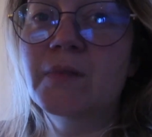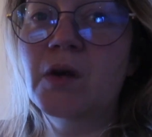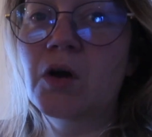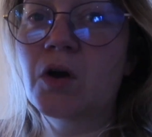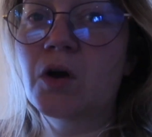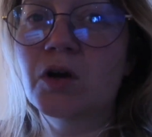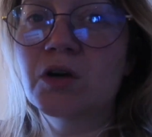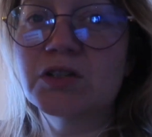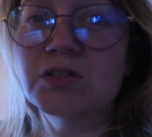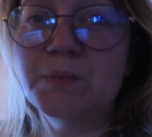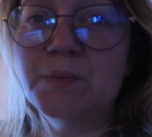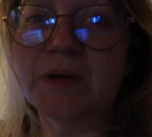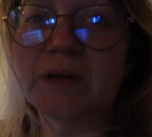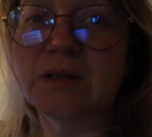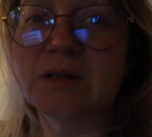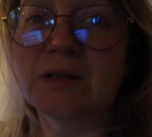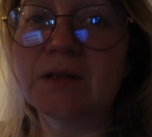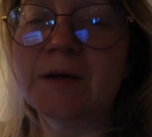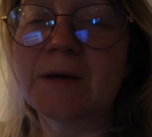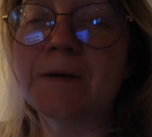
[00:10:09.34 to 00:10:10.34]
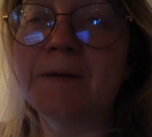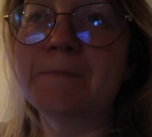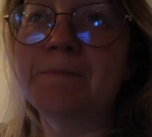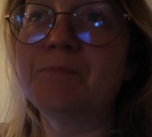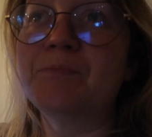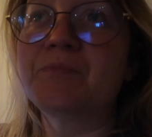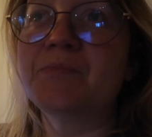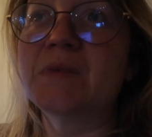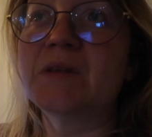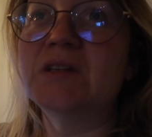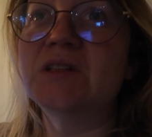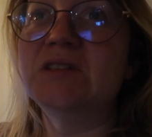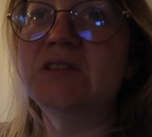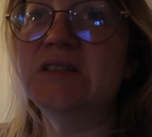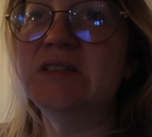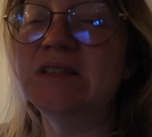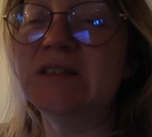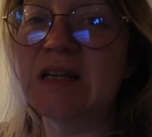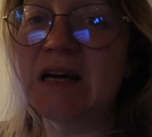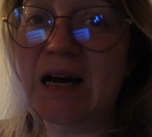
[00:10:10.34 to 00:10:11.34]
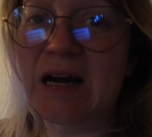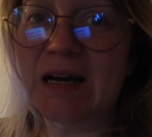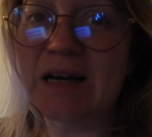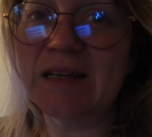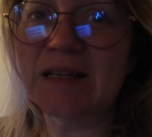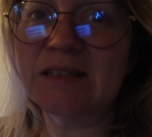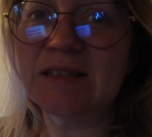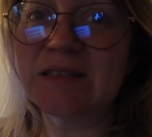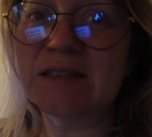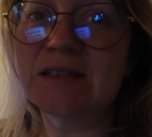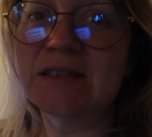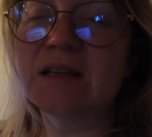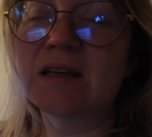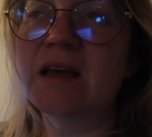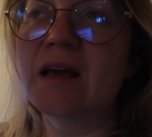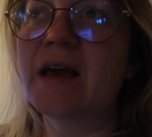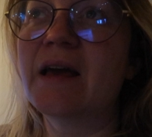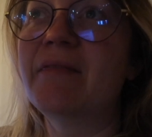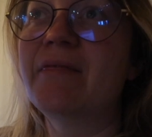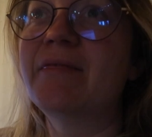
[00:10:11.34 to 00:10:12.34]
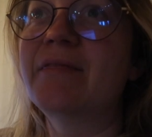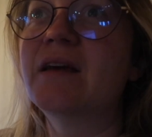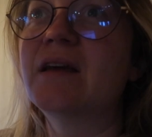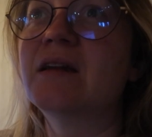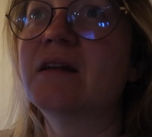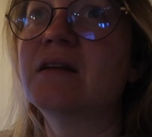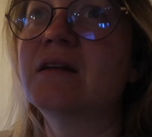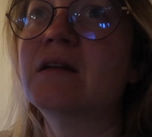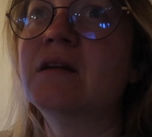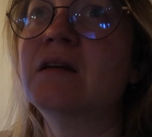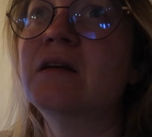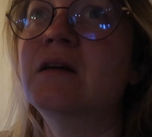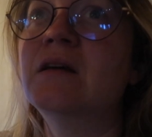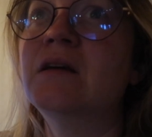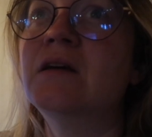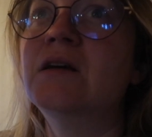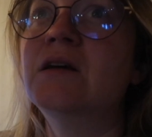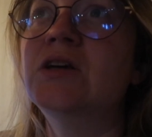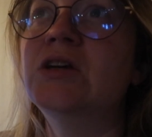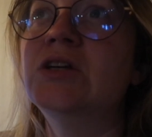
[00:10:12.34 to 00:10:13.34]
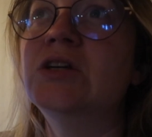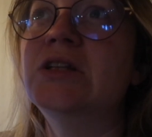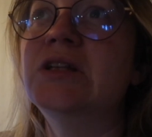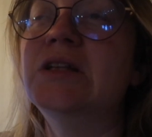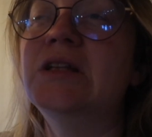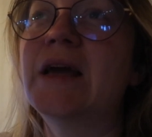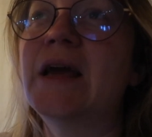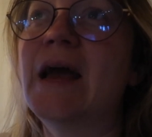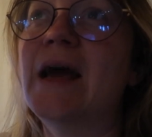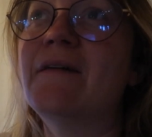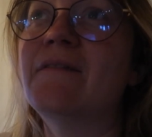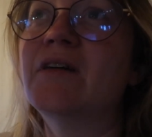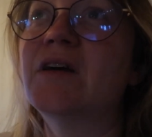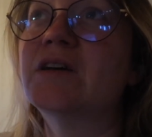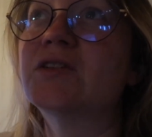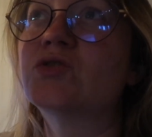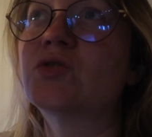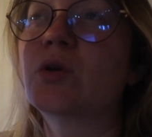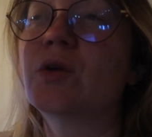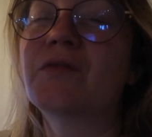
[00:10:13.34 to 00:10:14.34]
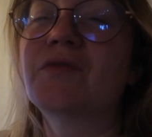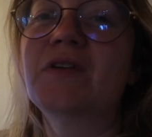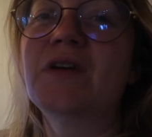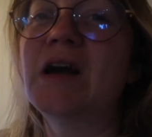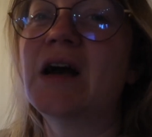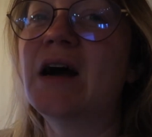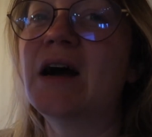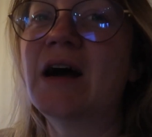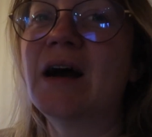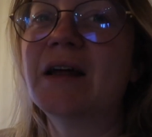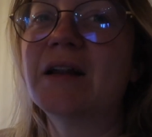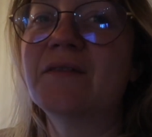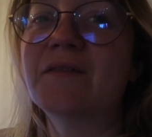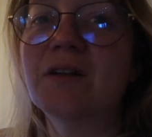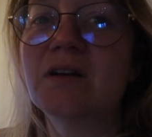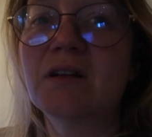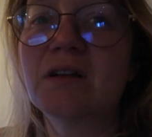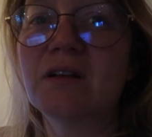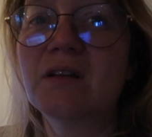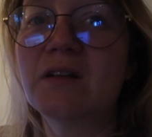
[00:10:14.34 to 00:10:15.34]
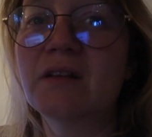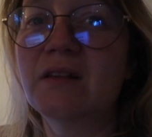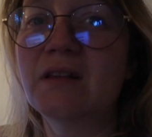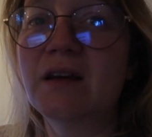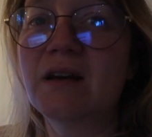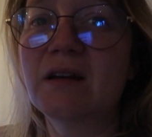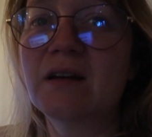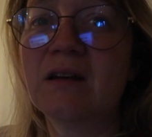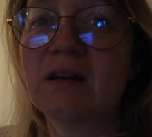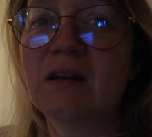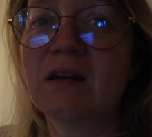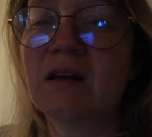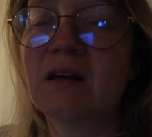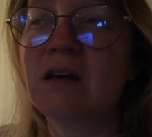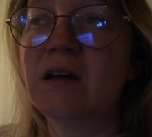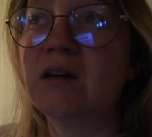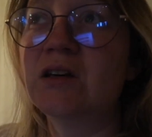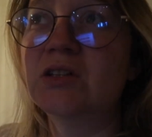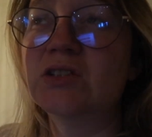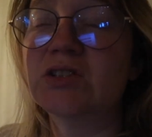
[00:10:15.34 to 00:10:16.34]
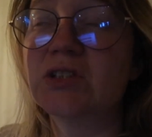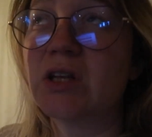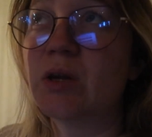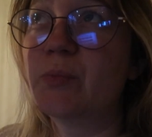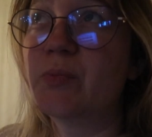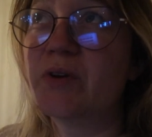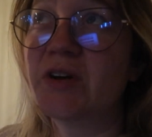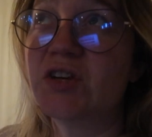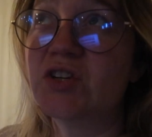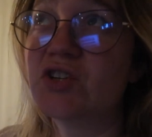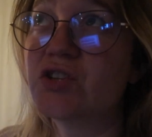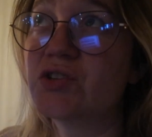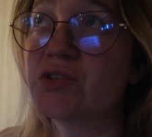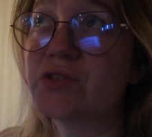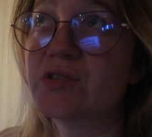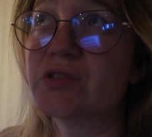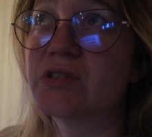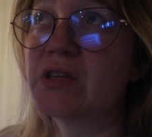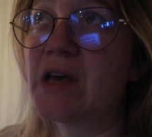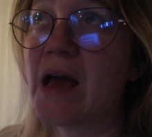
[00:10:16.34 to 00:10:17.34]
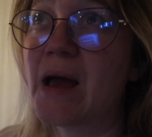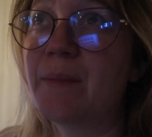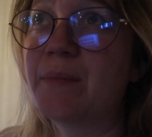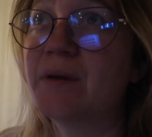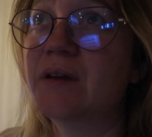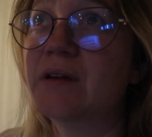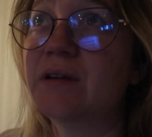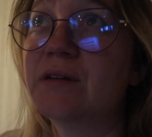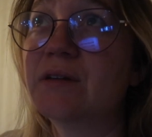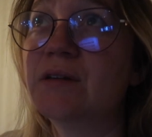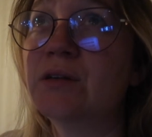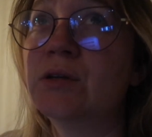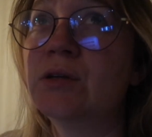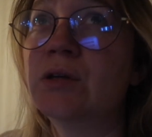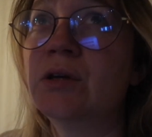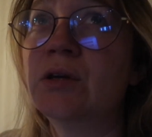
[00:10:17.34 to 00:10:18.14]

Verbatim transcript: her husband, she dies, and then they have a sort of carnival thing, celebrations happening